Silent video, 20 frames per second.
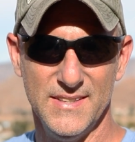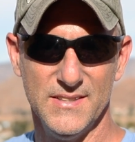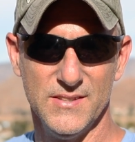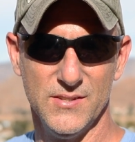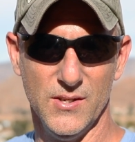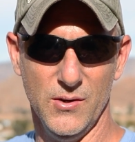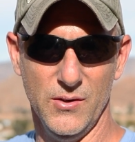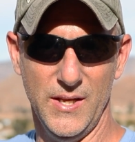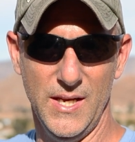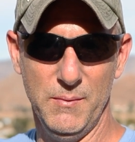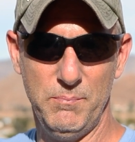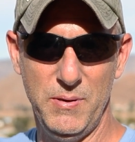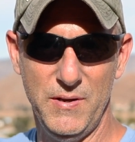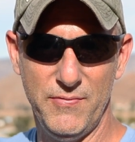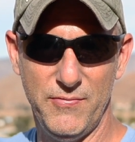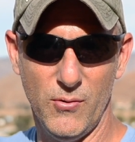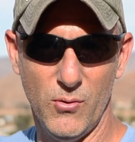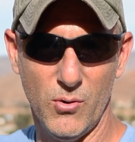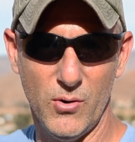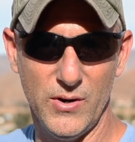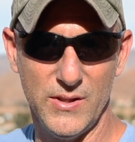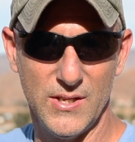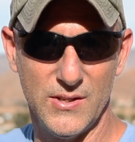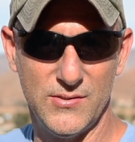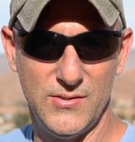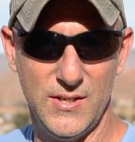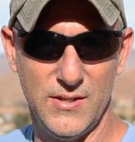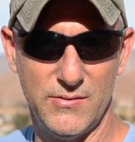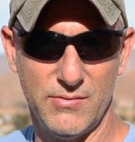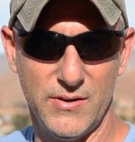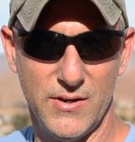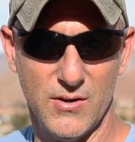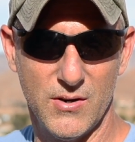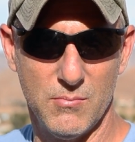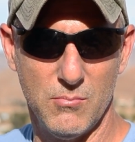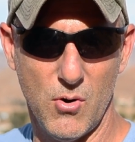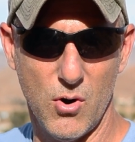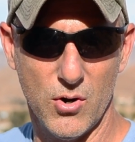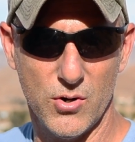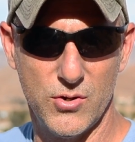So the MP4 and the
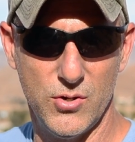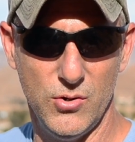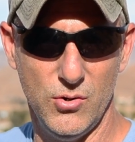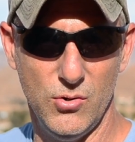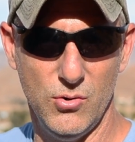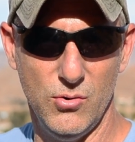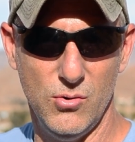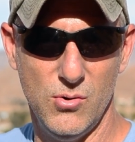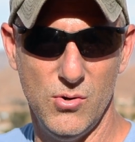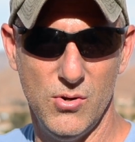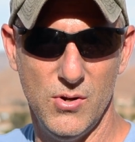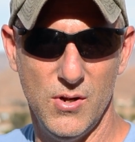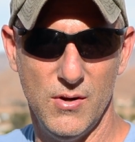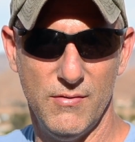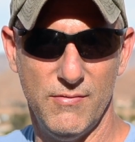C300 Mark II,